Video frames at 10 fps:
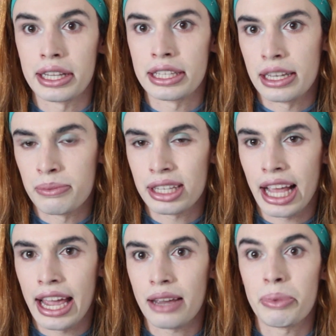it seems
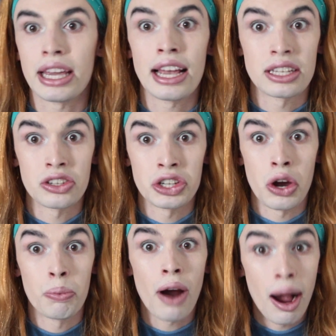like, because there's
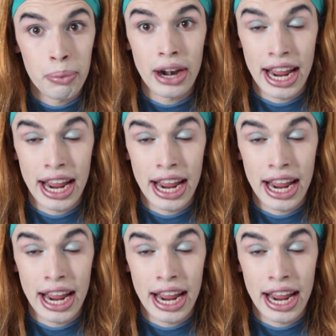no proper